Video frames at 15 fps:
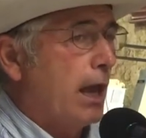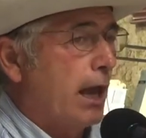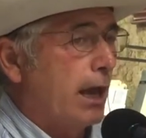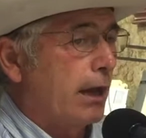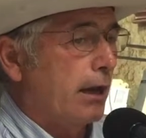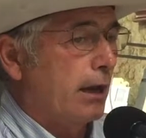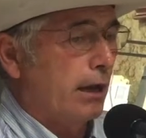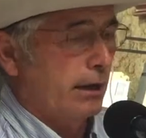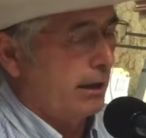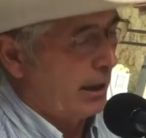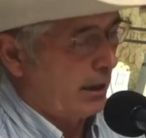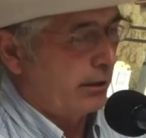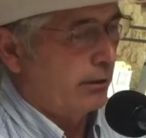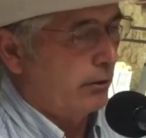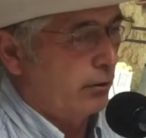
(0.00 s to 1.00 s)
And
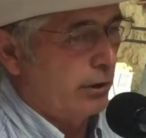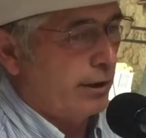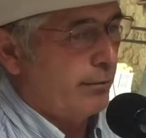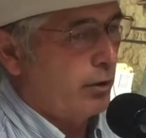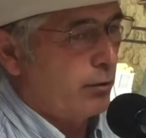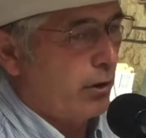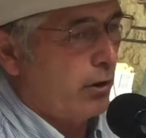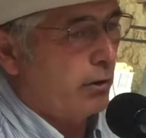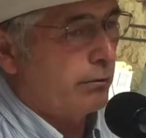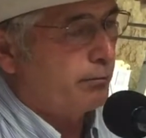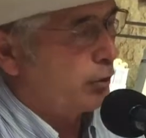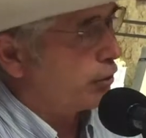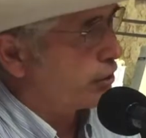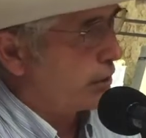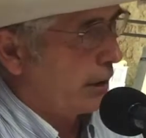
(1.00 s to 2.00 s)
now, don't get me wrong.
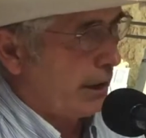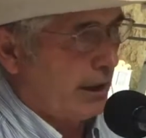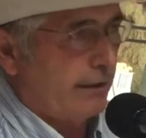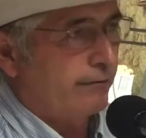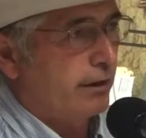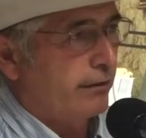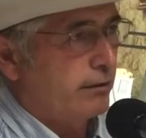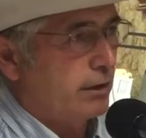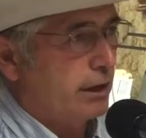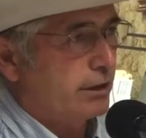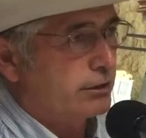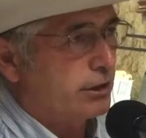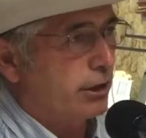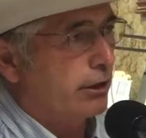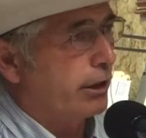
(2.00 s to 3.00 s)
Personally, I have nothing
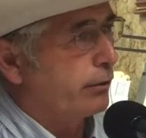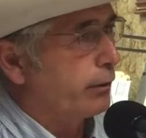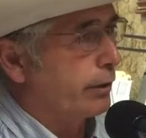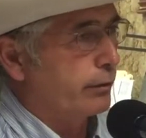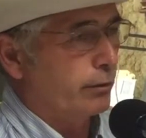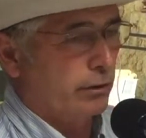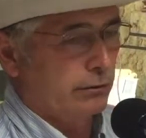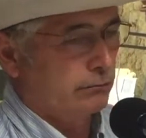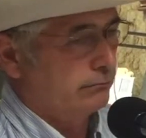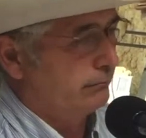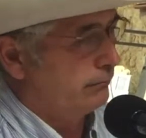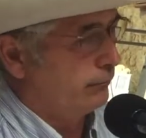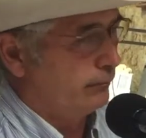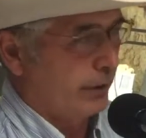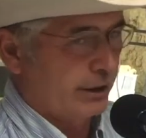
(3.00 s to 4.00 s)
against Gary. We
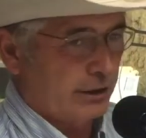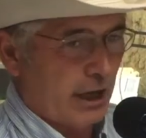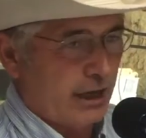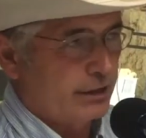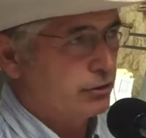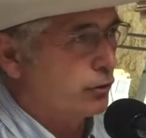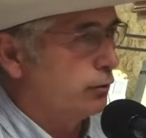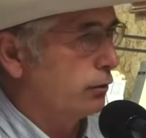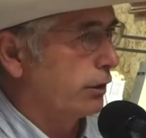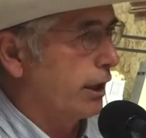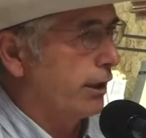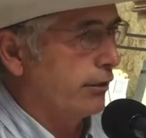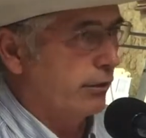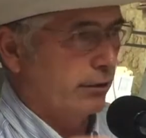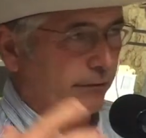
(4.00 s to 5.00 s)
went to high school
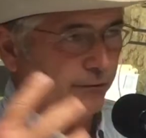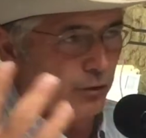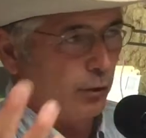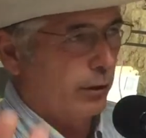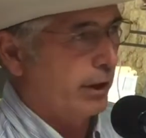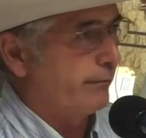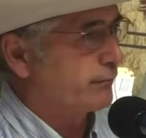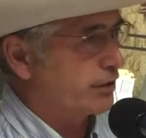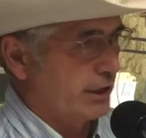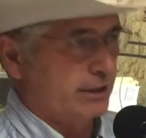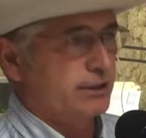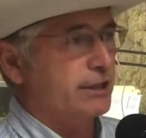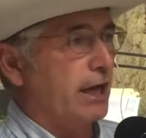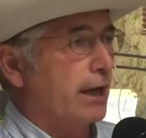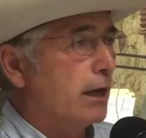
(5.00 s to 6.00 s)
together. Have known him
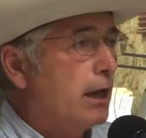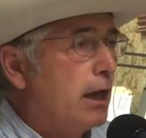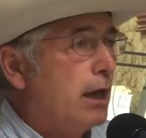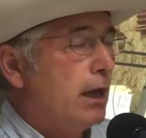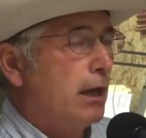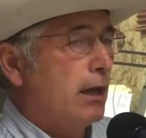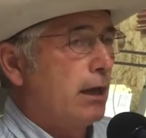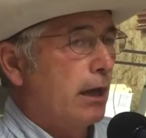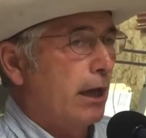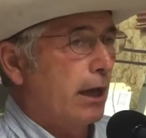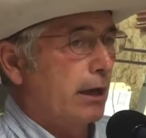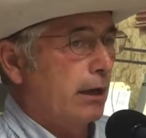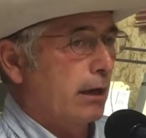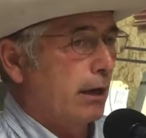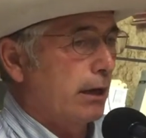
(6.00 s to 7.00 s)
since then.
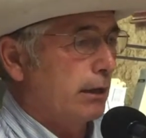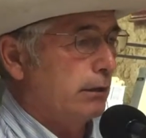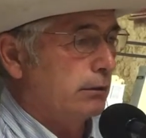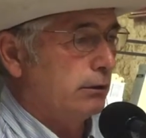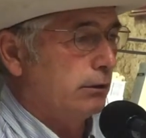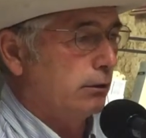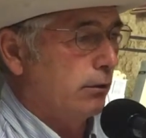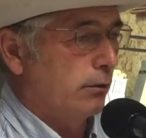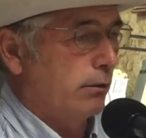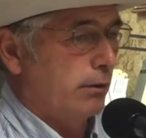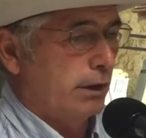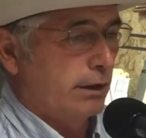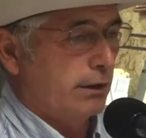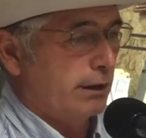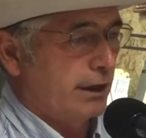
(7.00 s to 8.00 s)
And
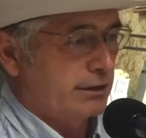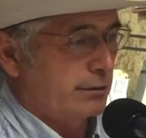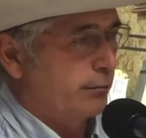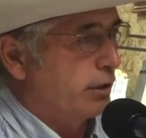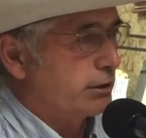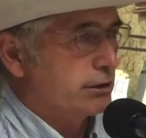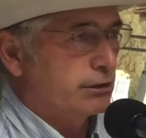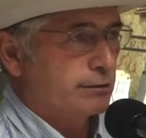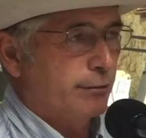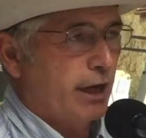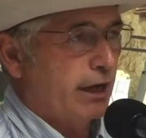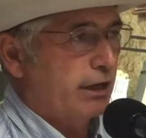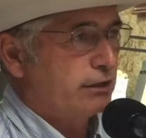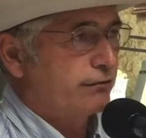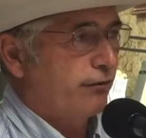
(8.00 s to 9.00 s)
as a
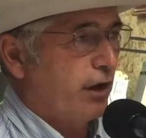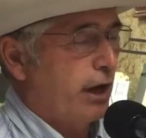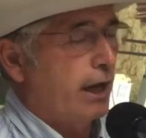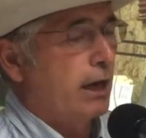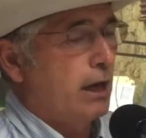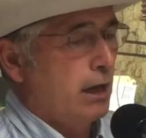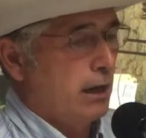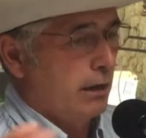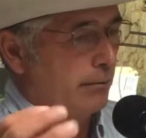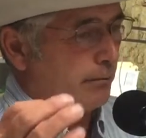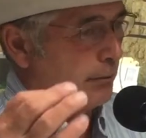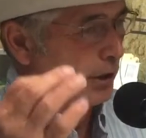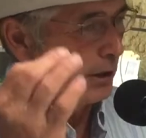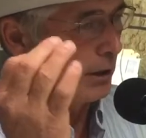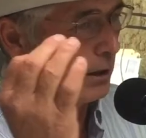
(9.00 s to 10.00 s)
businessman, he's fine.
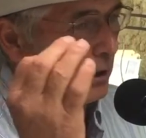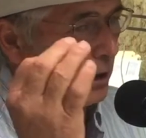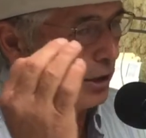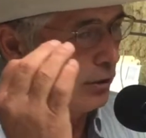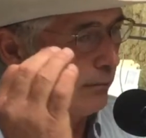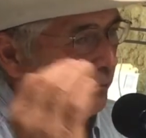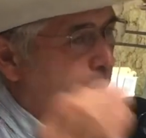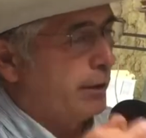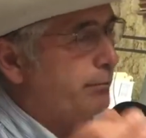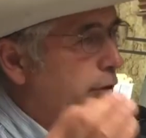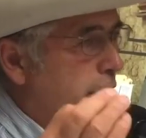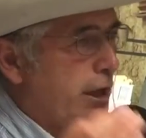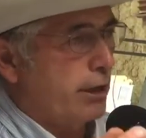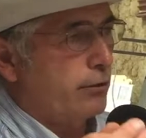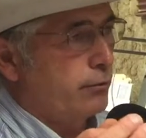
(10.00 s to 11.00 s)
But
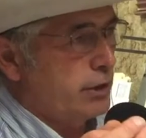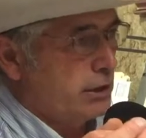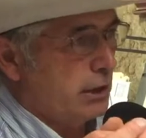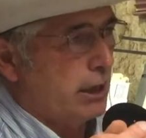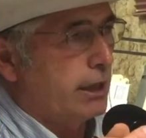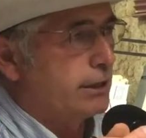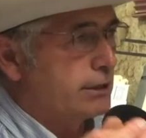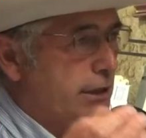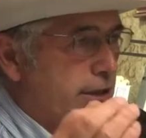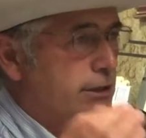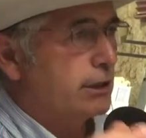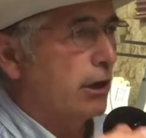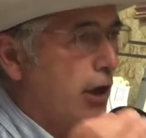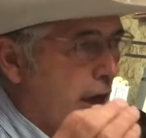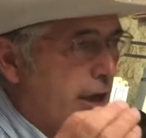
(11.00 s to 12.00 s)
people got to realize
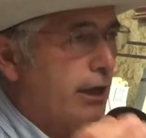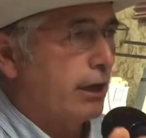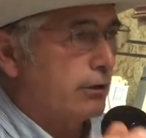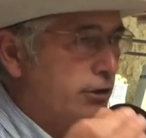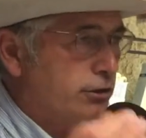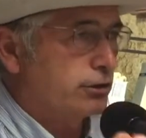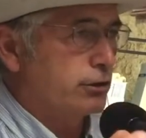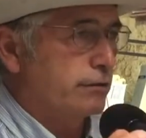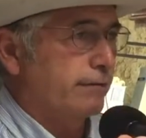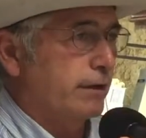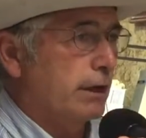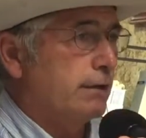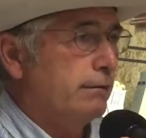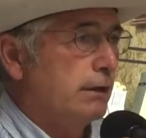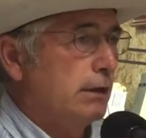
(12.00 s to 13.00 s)
he's not a
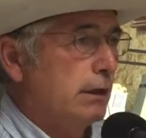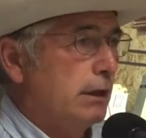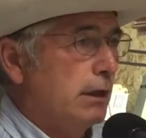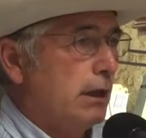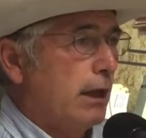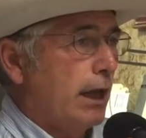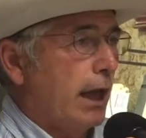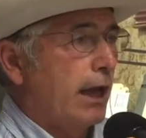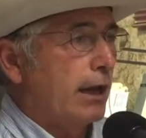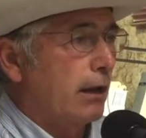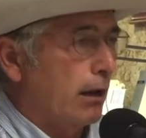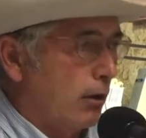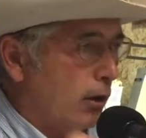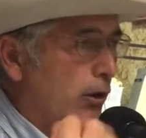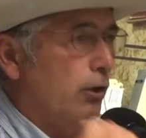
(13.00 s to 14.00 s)
conservative, and
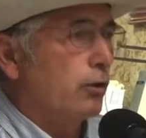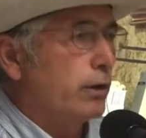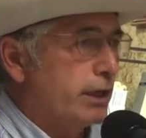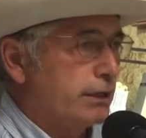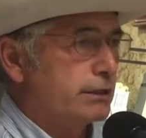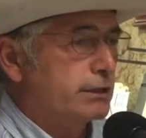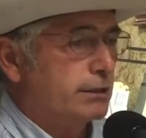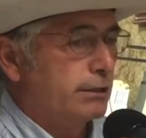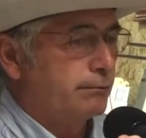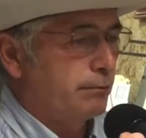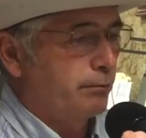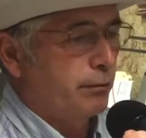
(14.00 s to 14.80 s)
although he is